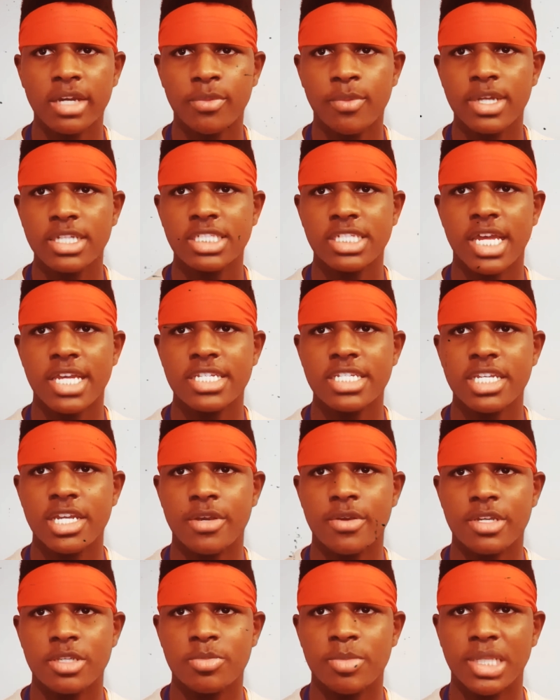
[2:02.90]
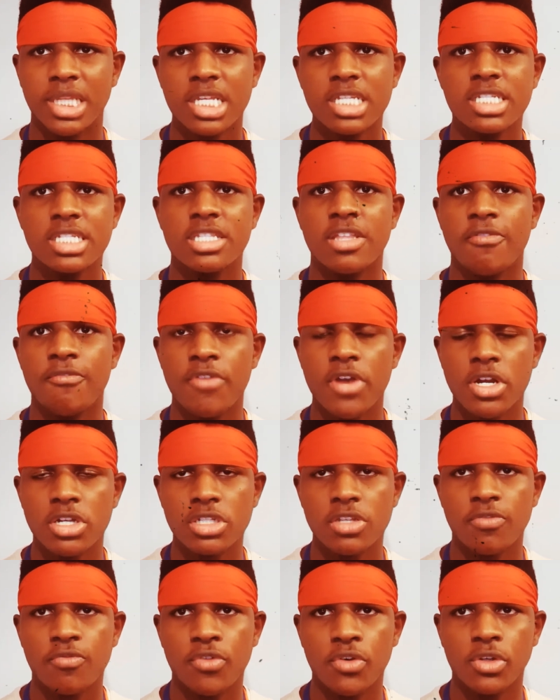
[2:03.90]
Wednesday series. But this is the
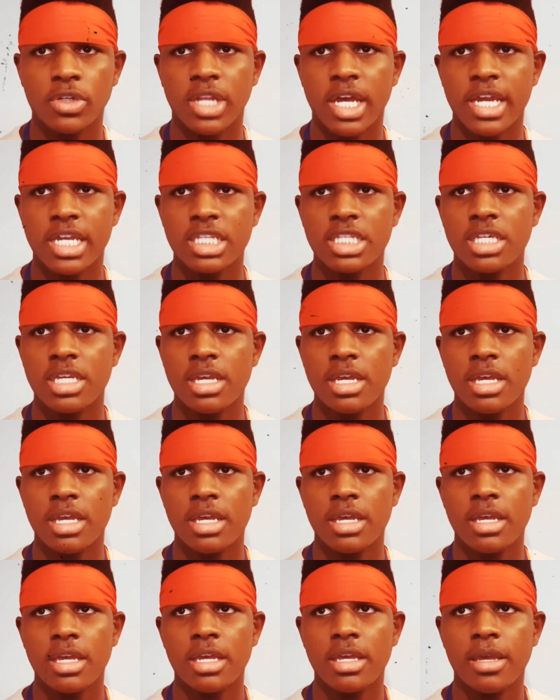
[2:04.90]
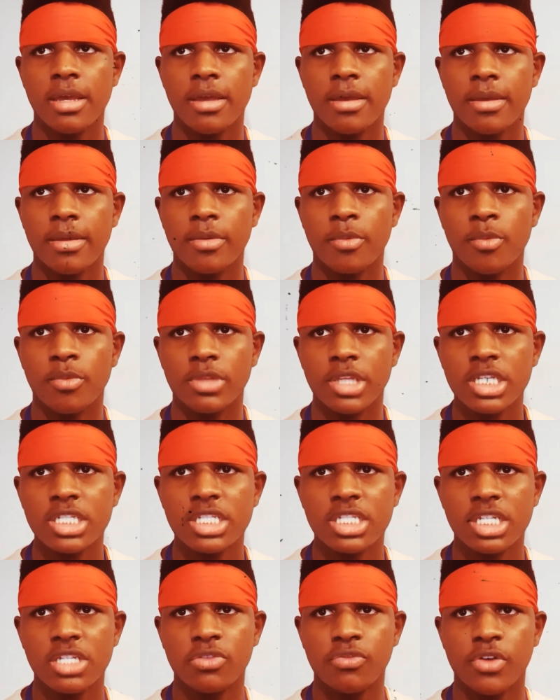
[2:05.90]
first full length. This is
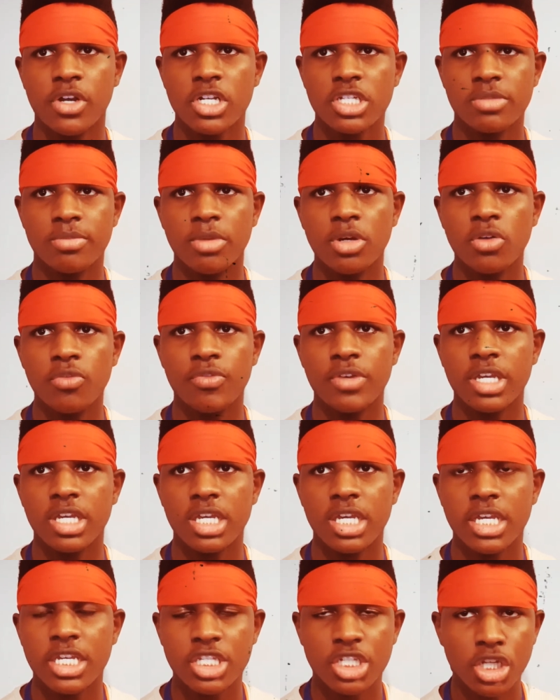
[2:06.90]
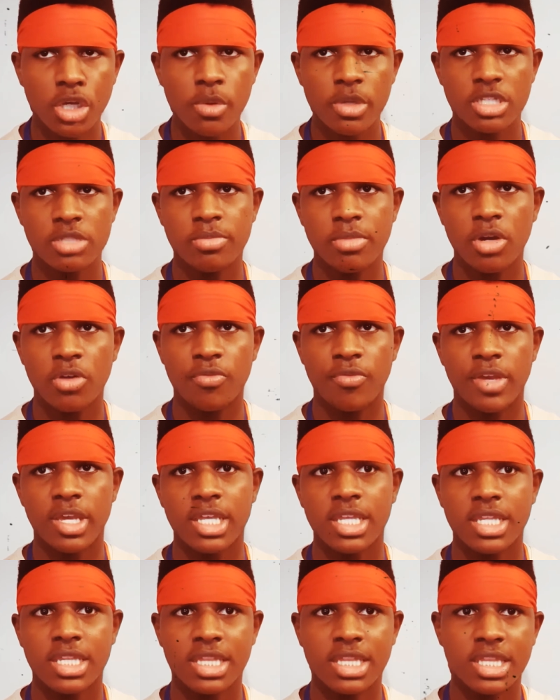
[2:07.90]
his first movie. His newest
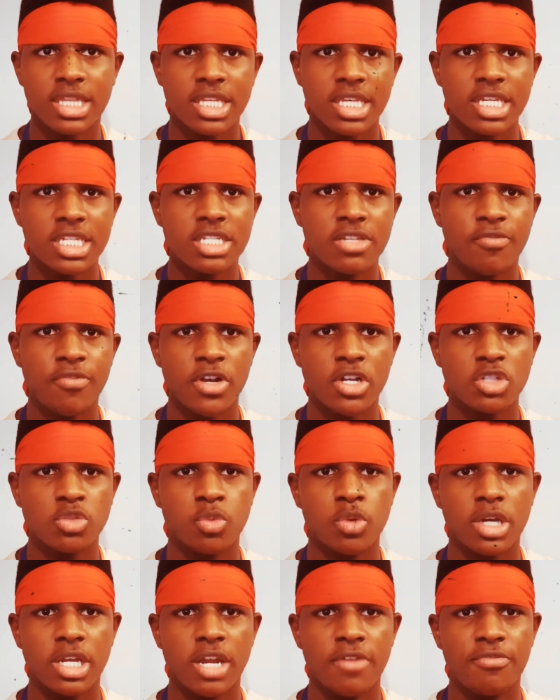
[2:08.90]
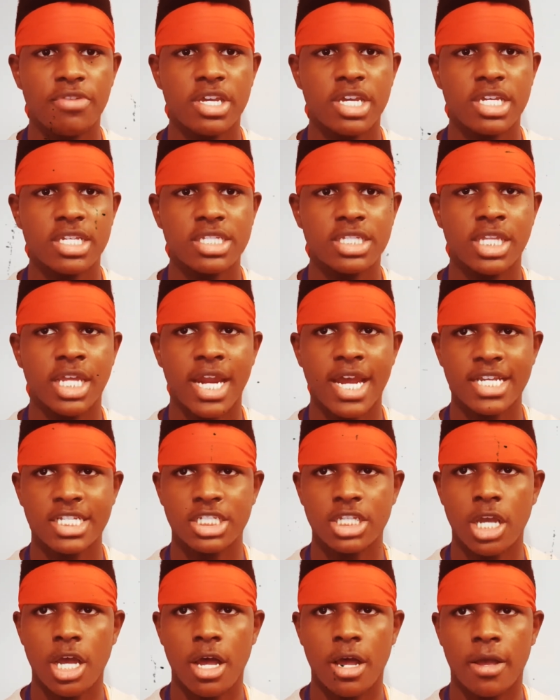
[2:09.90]
movie is the first one of his that I
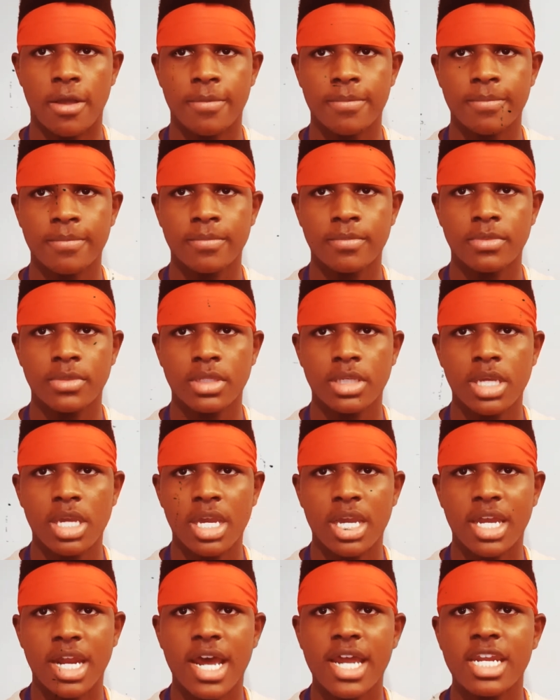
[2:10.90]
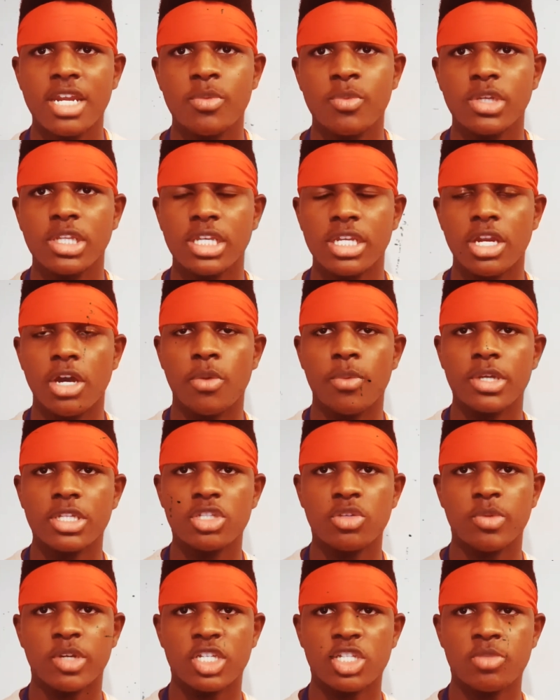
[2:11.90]
saw. And I didn't really know what
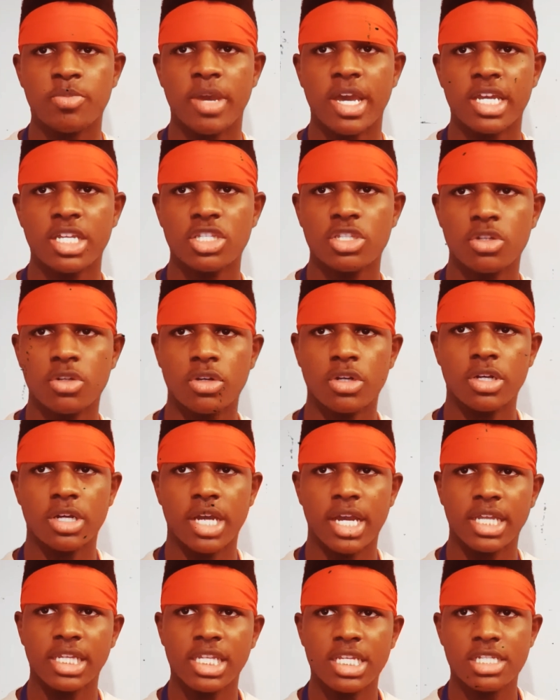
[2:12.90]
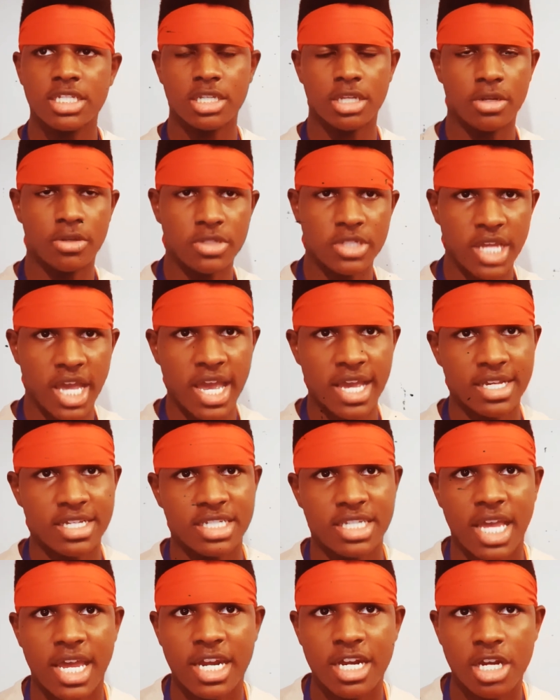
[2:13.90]
to expect, or at least understand, because
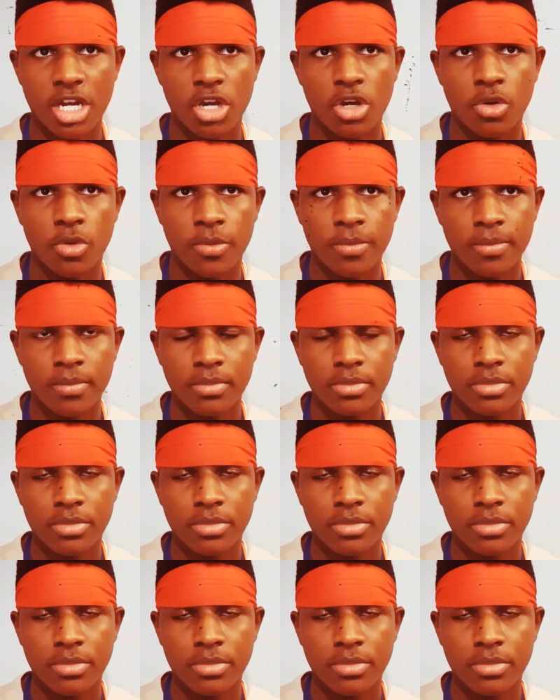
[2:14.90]
I didn't know